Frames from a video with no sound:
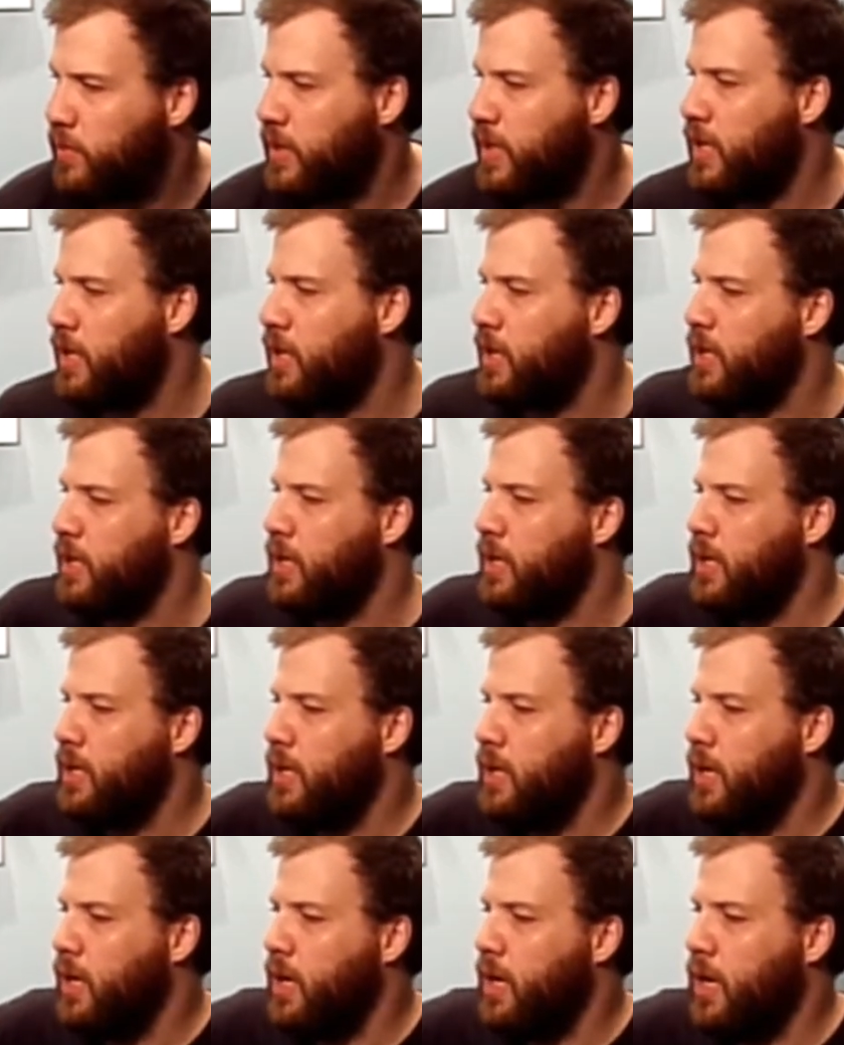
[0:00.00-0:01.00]
me
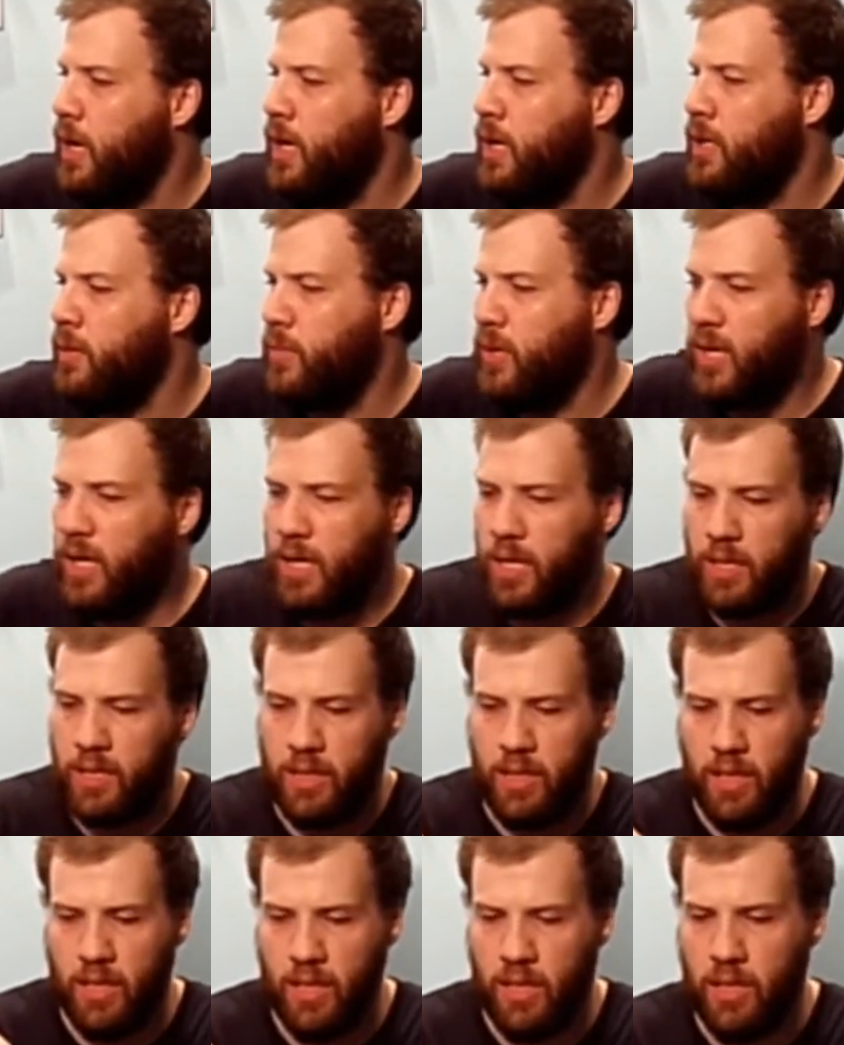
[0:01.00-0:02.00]

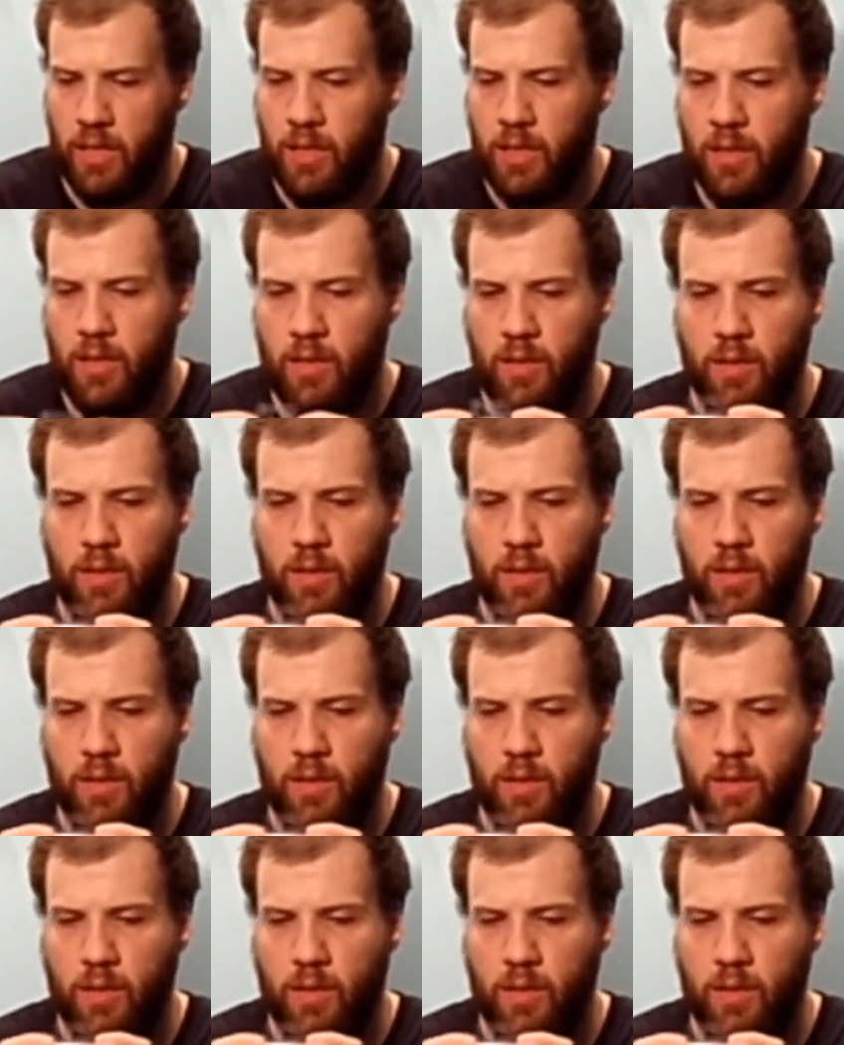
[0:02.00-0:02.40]
unboxing